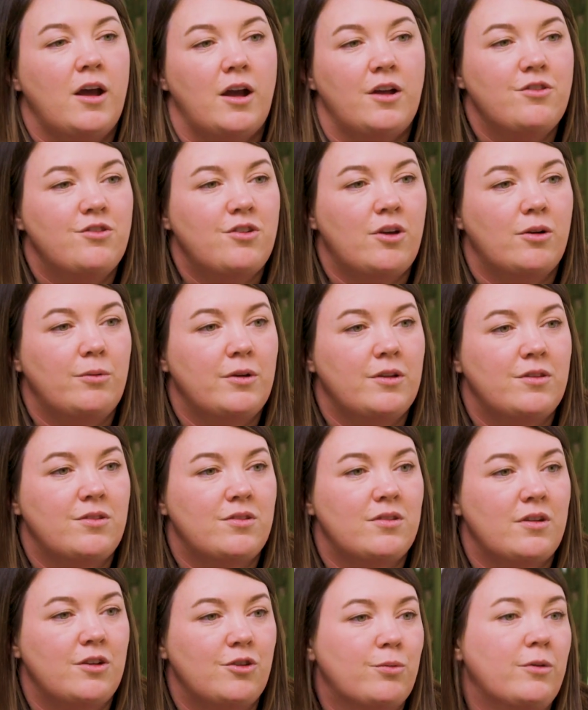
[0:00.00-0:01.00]
And so
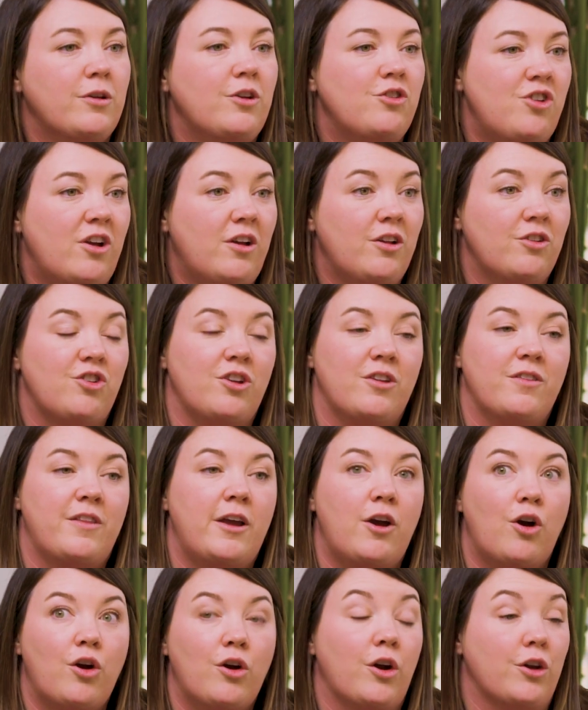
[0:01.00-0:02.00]
it's really challenging.
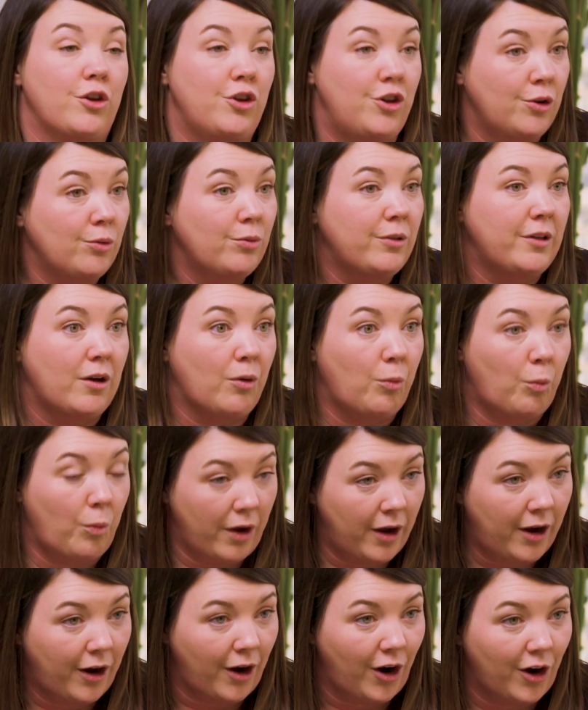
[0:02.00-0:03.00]
They are acutely
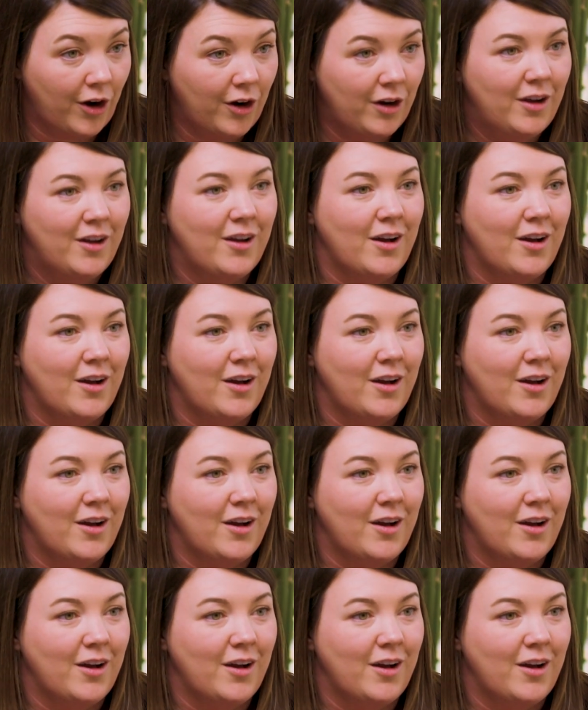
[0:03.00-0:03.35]
aware